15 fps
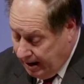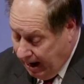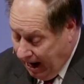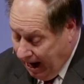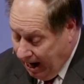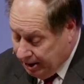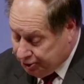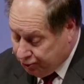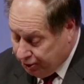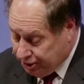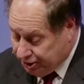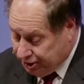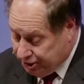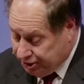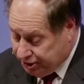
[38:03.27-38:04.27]
I
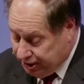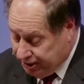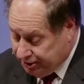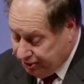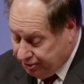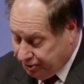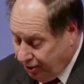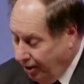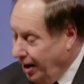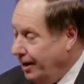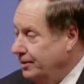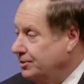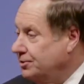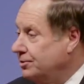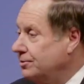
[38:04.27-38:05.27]
trusted Jesus
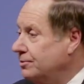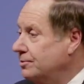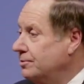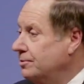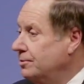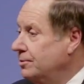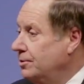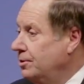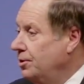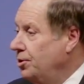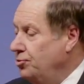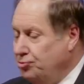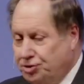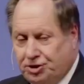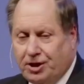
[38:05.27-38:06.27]
Christ,
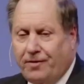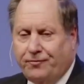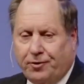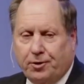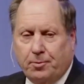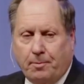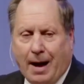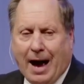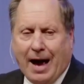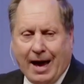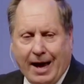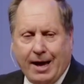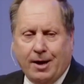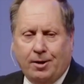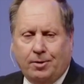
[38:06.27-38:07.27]
who suffered my
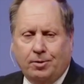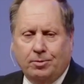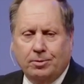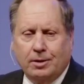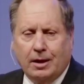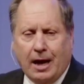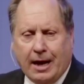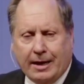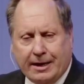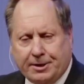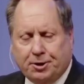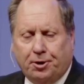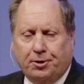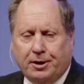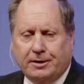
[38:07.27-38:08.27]
hell and
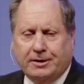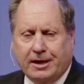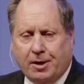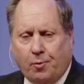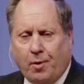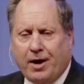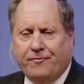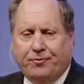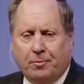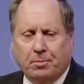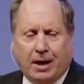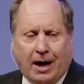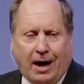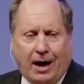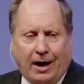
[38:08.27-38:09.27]
eternity away from
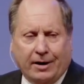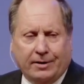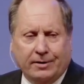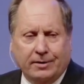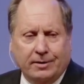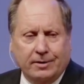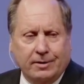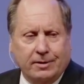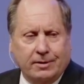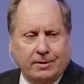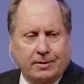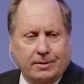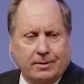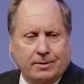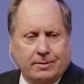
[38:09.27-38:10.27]
God
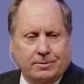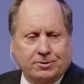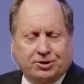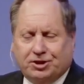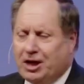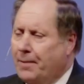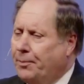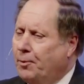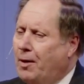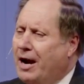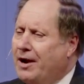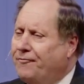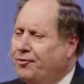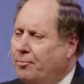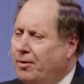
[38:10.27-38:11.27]

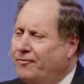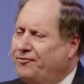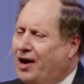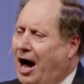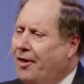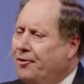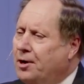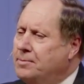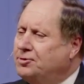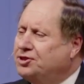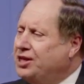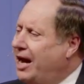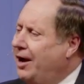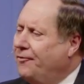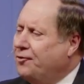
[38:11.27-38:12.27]
separated from the Father
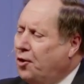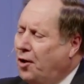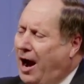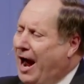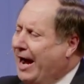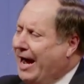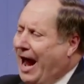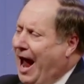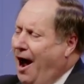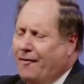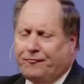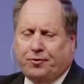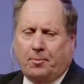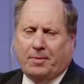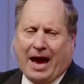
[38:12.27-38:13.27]
Himself, crying
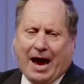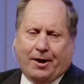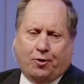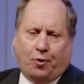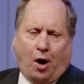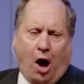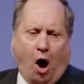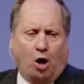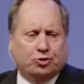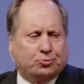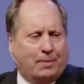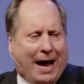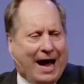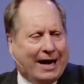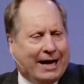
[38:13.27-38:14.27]
out from that cross,
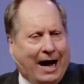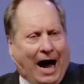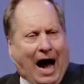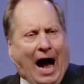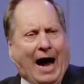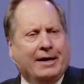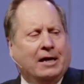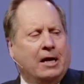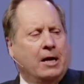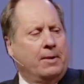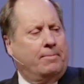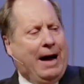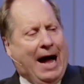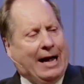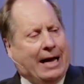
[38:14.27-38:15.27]
My God,
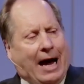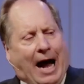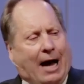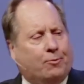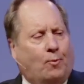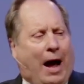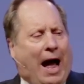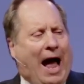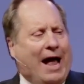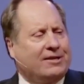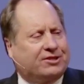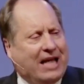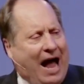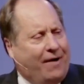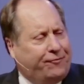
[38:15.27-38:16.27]
my God, why
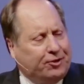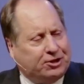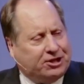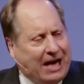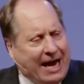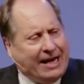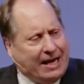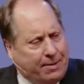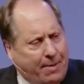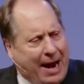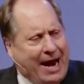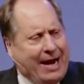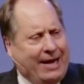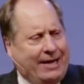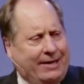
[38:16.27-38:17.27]
hast thou forsaken
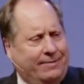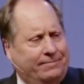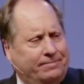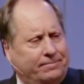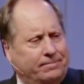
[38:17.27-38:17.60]
me?